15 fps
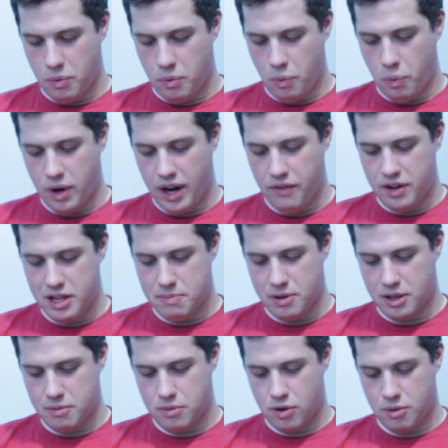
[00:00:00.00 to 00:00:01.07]
when I read the
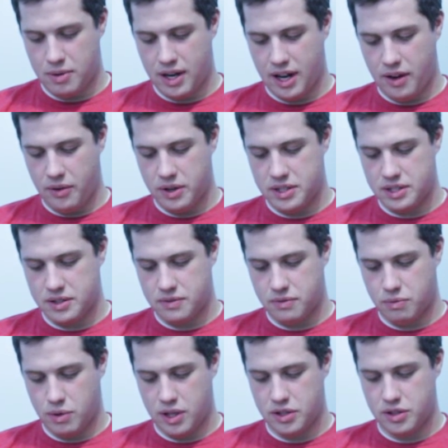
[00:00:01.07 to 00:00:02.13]
Book of Mormon, I always
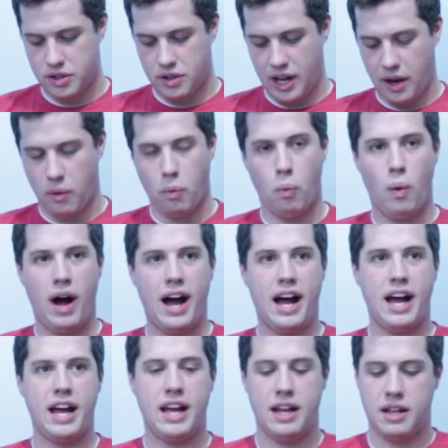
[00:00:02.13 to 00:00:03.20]
wondered, like,
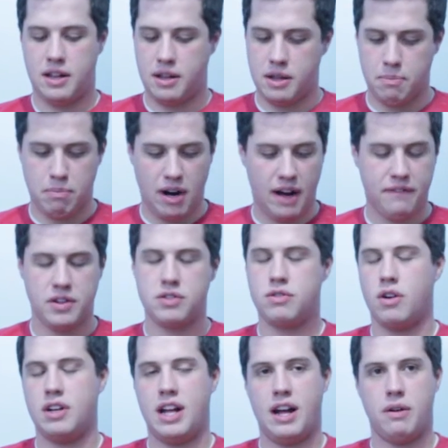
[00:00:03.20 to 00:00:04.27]
why the prophets
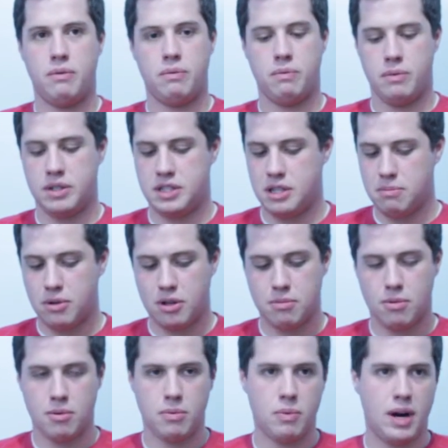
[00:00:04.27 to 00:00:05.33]
wrote down what's in the Book
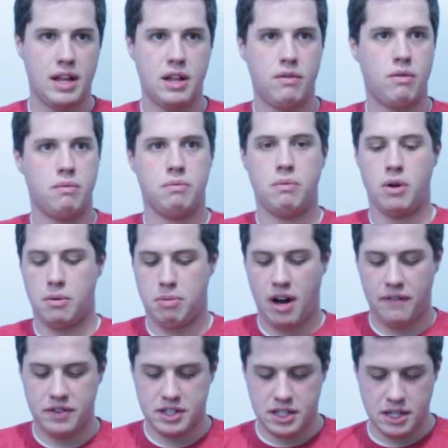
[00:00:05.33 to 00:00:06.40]
of Mormon, why the
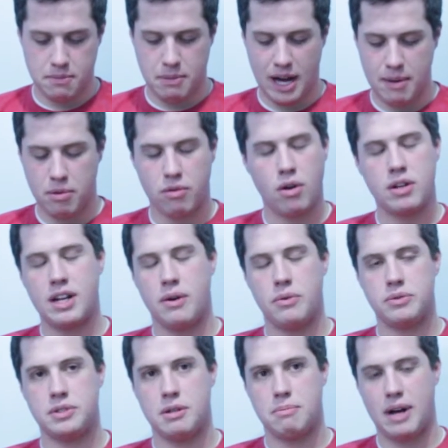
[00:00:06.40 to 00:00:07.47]
prophets in the Bible wrote down
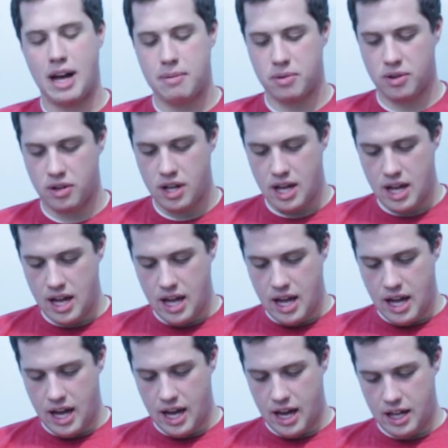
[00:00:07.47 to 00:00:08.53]
what was in the Bible.
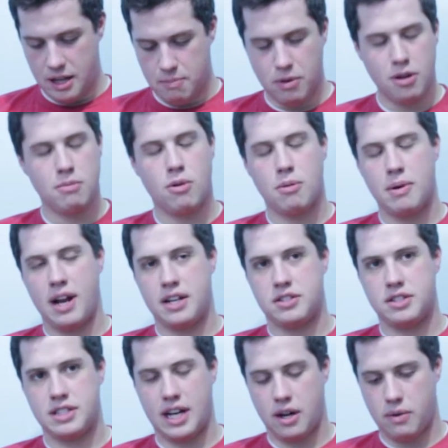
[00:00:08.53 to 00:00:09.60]
And the Book of Mormon
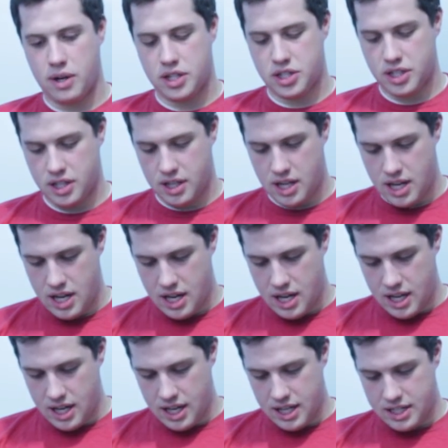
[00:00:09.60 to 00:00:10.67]
answers that question.
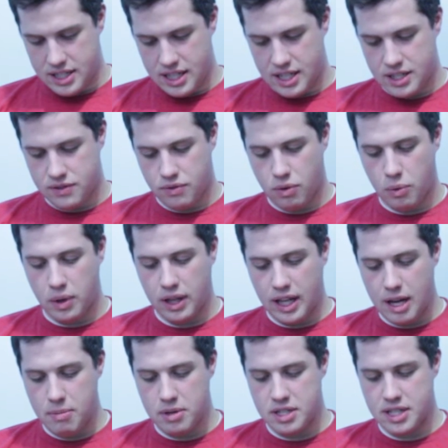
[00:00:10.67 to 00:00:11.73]
It says, "For we
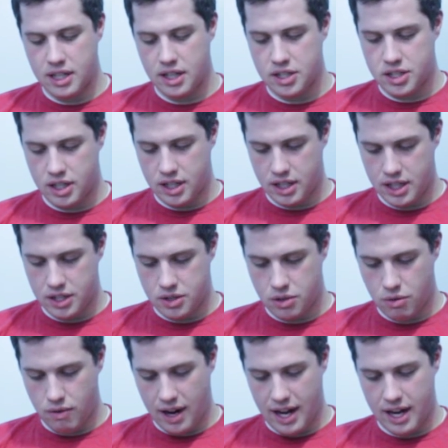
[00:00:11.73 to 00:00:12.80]
labor diligently
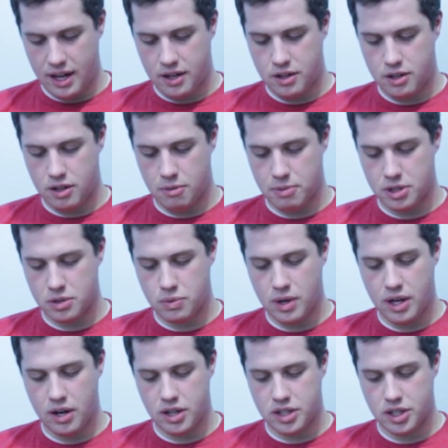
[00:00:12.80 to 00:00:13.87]
to write, to
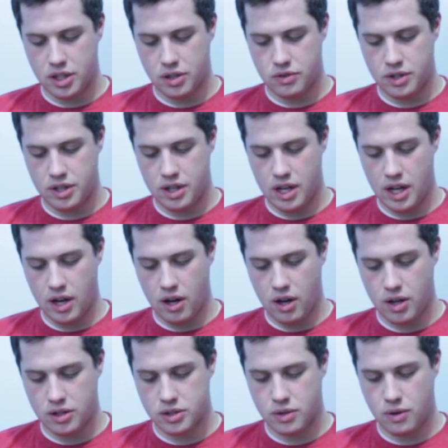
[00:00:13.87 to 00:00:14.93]
persuade our children and
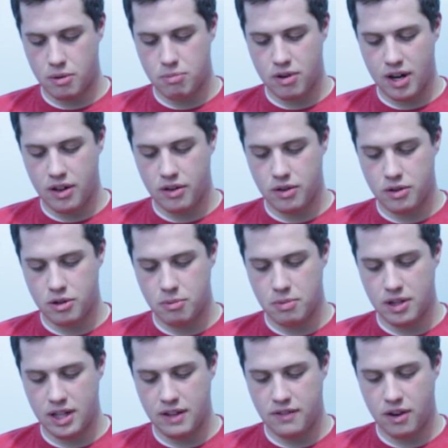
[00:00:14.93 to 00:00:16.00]
also our brethren to
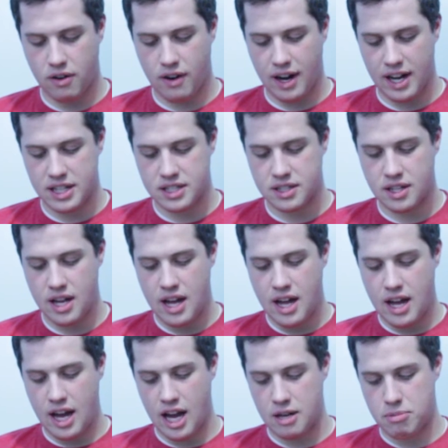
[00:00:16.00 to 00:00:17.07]
believe in Christ
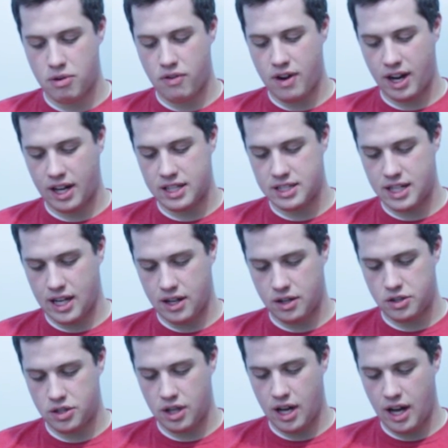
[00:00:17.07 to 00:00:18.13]
and be
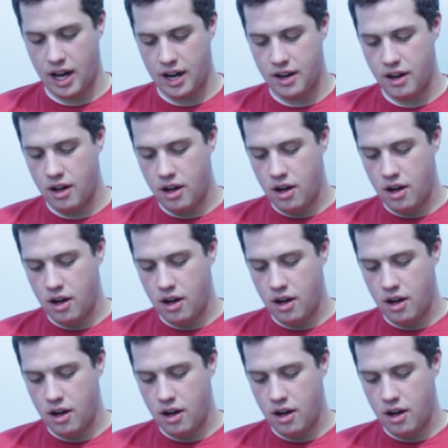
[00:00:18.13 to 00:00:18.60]
reconciled to God.